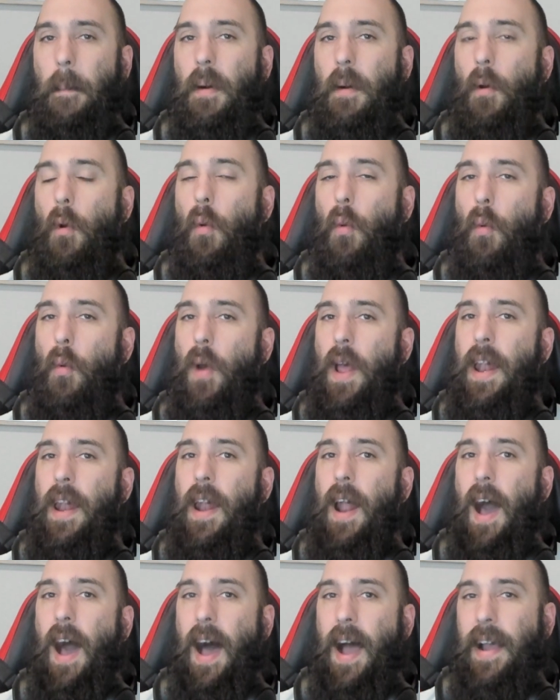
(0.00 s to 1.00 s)
But
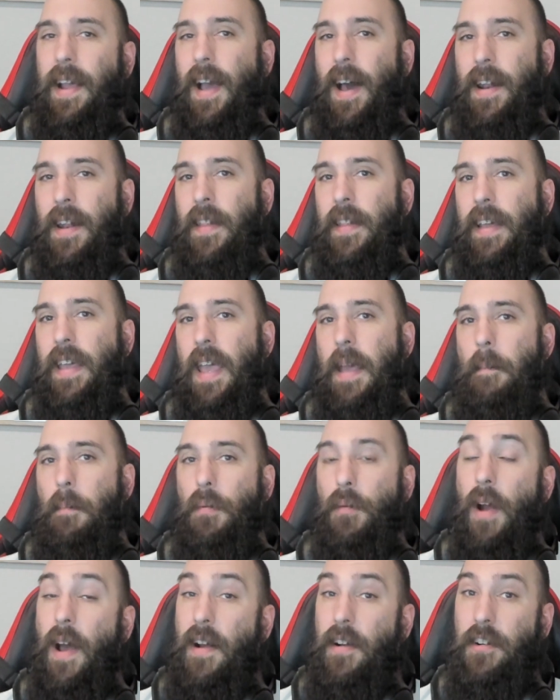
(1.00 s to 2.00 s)
when I got in the
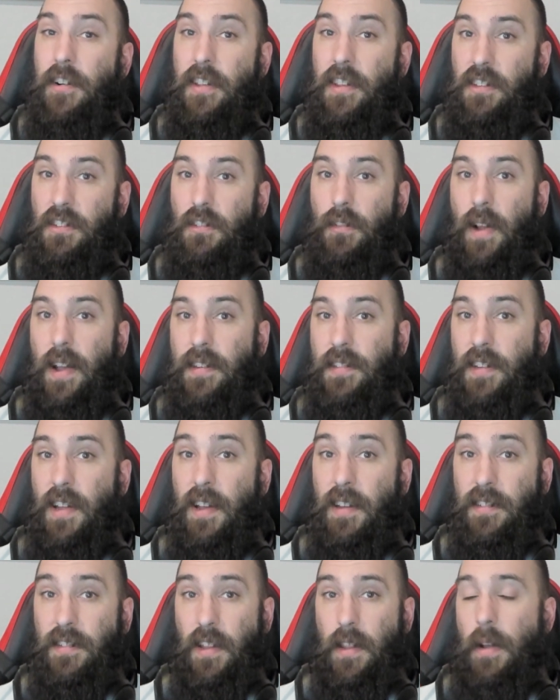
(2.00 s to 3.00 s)
game prior to the stress
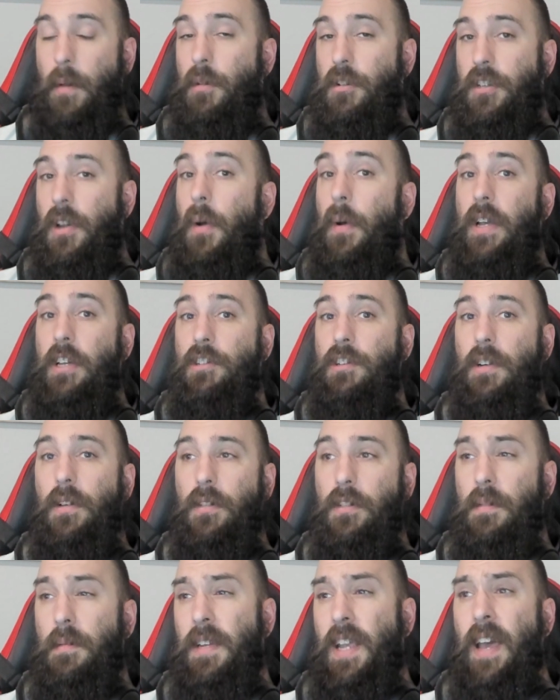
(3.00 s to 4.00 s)
test, there was no
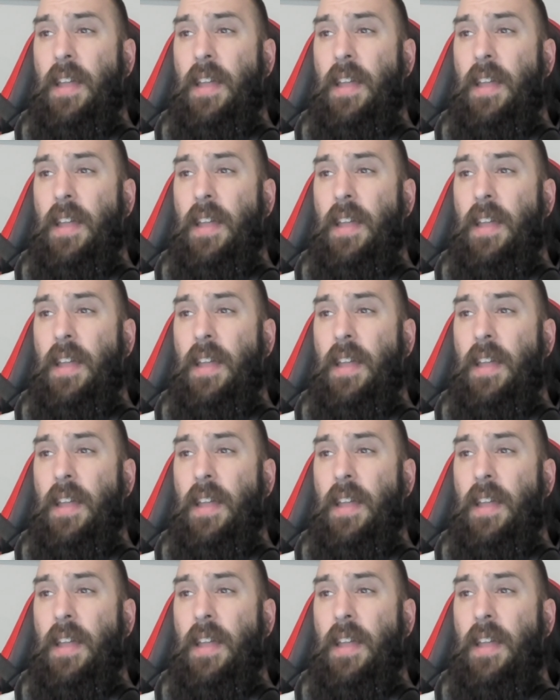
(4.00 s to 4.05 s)
issues.